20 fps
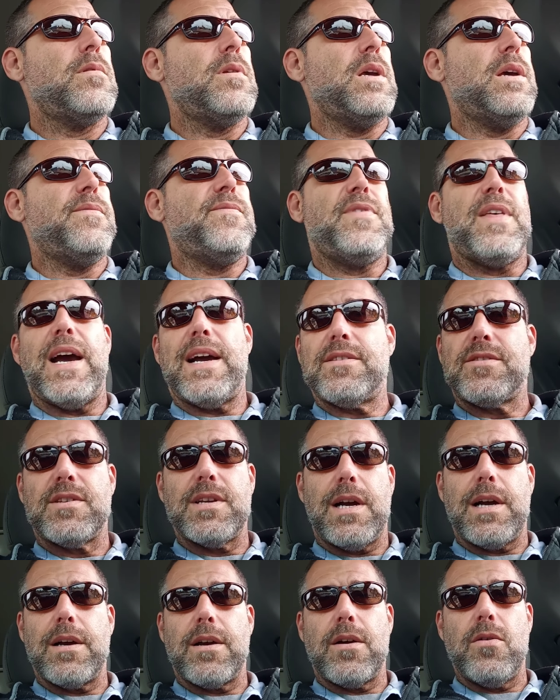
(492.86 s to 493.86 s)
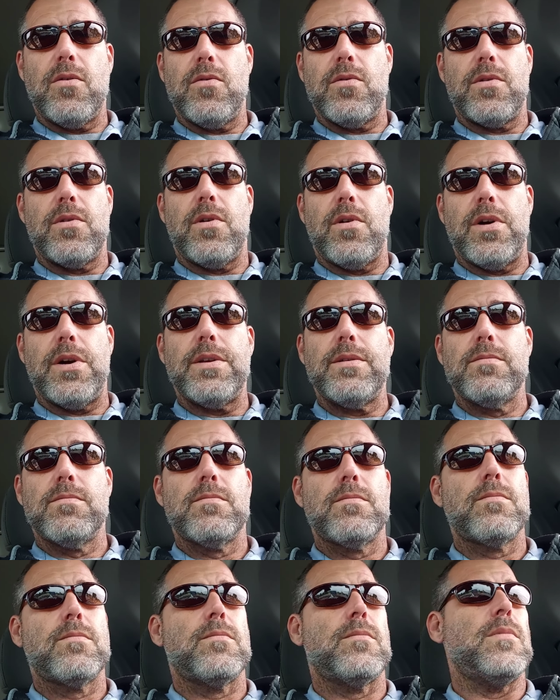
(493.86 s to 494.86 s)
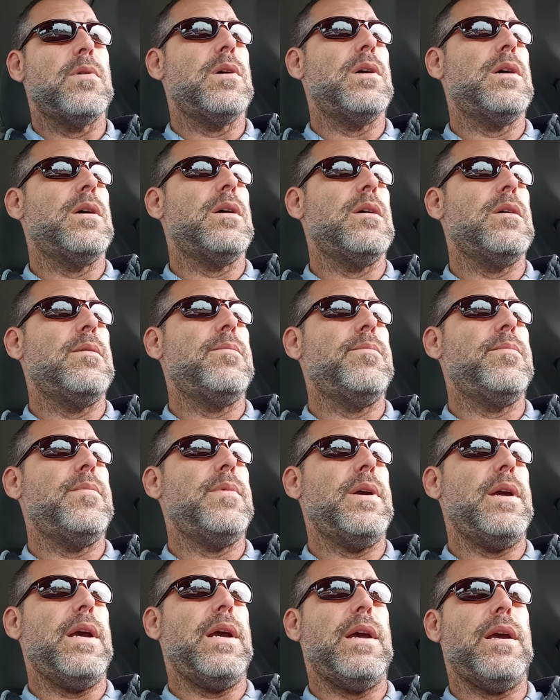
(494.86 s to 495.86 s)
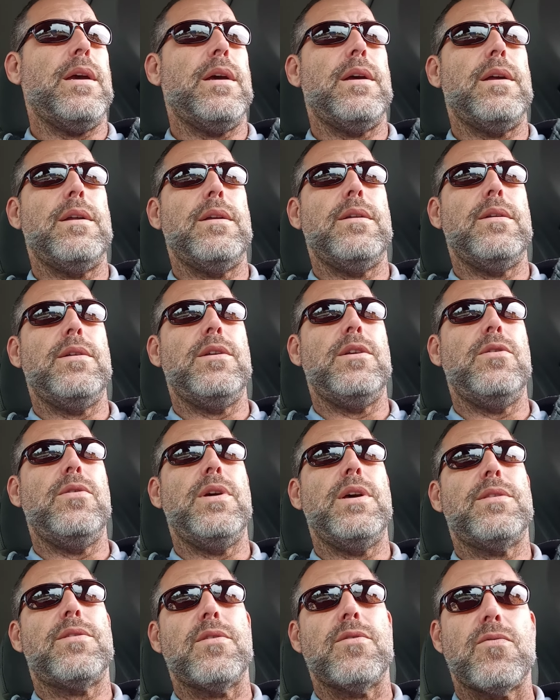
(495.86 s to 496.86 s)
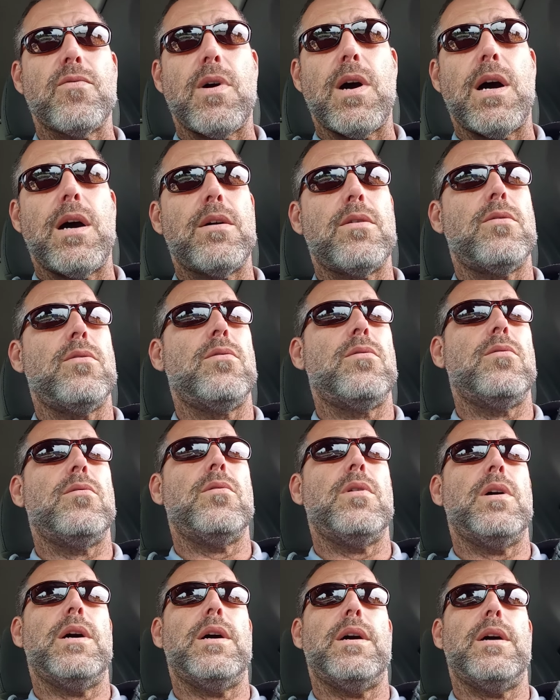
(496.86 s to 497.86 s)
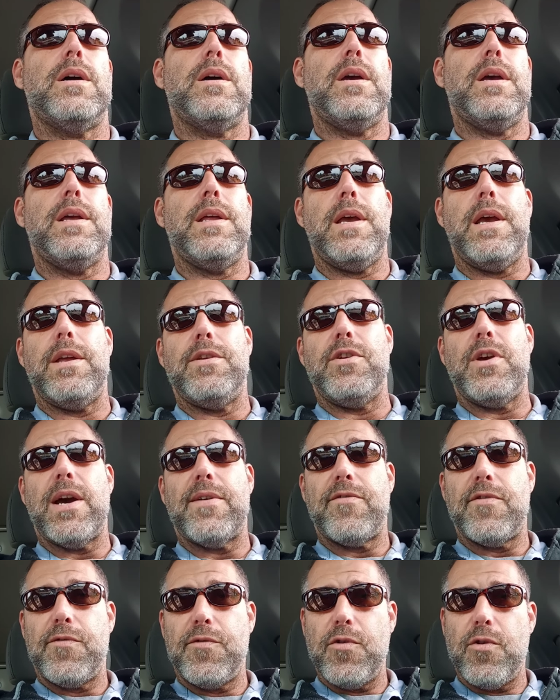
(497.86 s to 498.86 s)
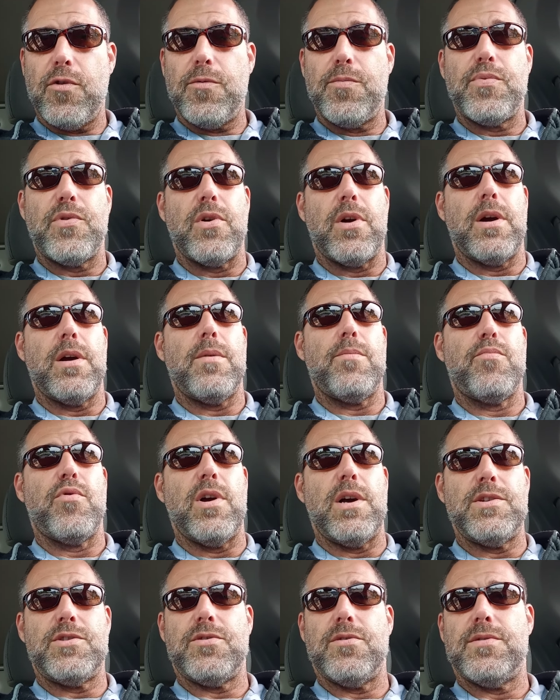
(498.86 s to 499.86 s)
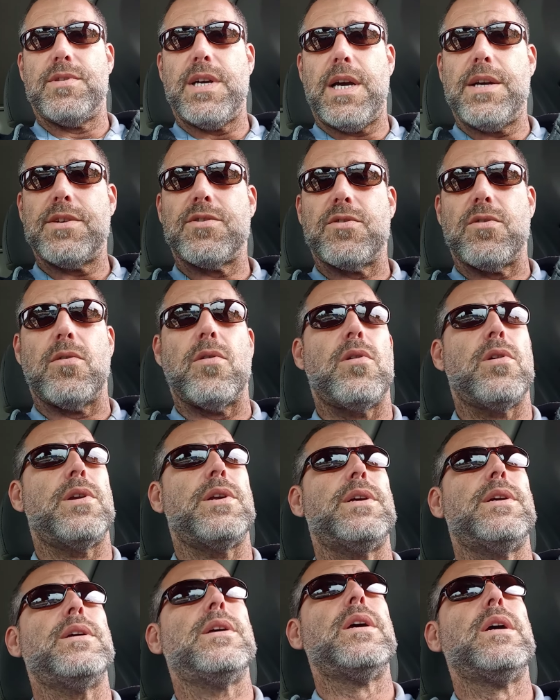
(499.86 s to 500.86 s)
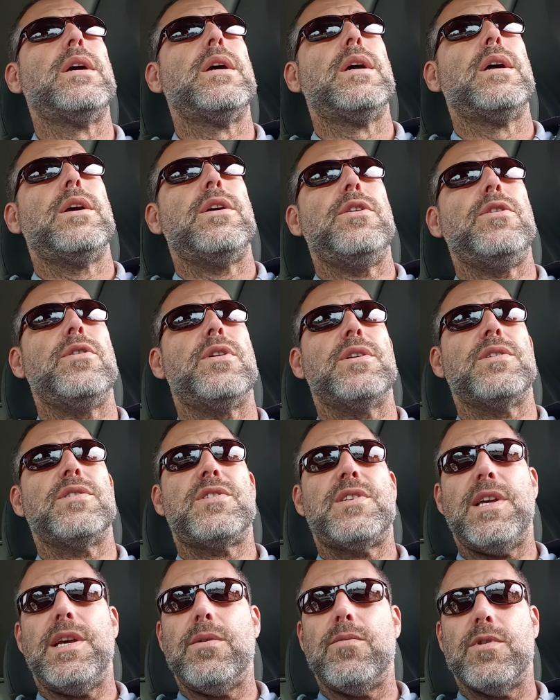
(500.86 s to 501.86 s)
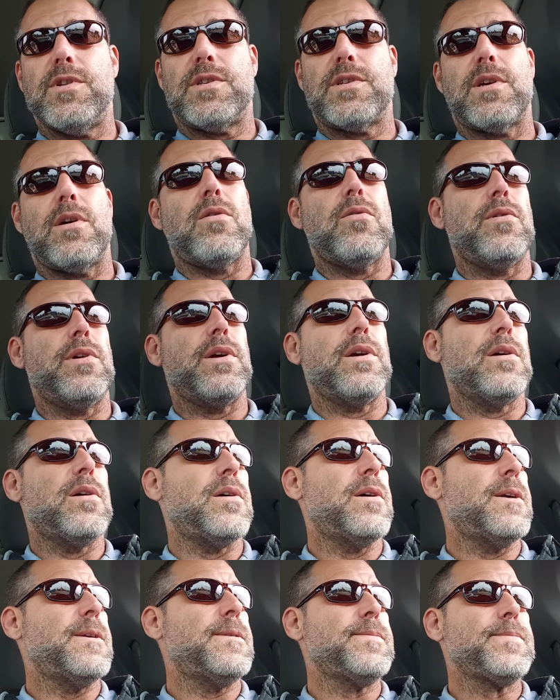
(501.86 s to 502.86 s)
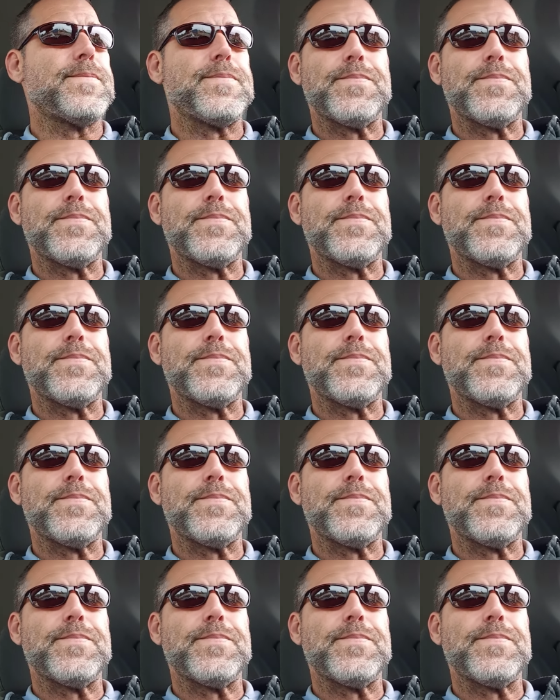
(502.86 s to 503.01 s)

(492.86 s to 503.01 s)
if that's not going on um, and you hit the throttle uh, and you have a fuel pressure tester on it, you can see what's going on